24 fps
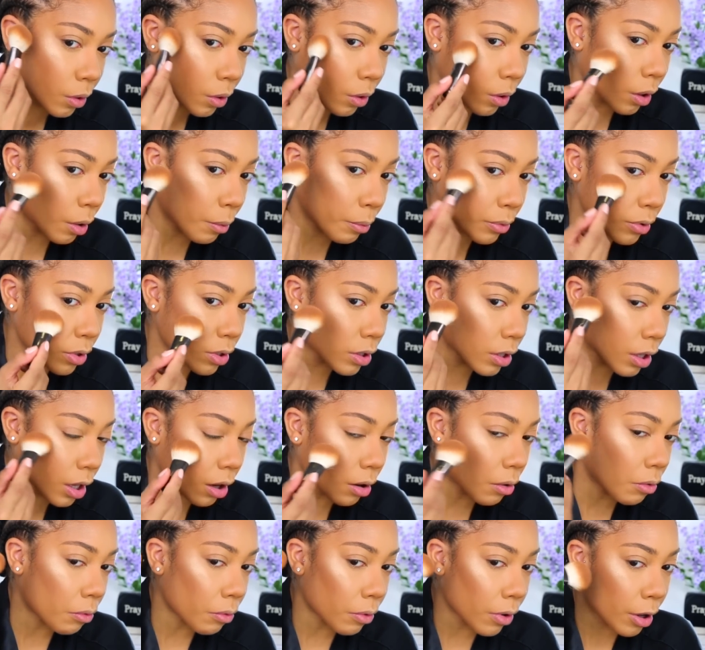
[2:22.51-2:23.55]
I'm gonna just kind
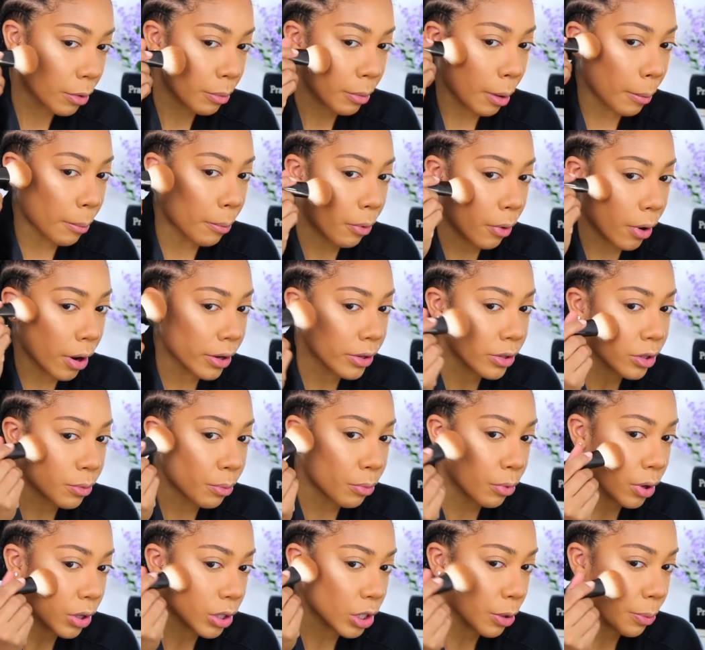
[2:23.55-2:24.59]
of run my bronzer
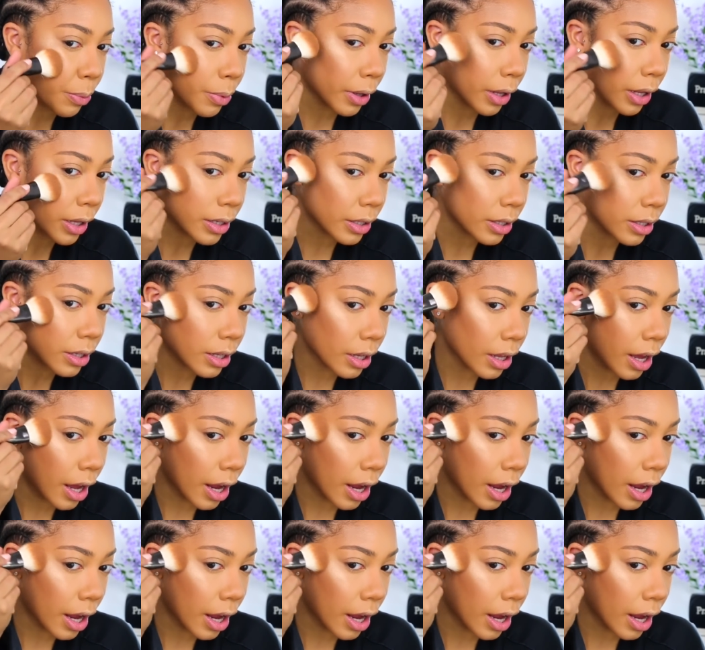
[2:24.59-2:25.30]
brush up against the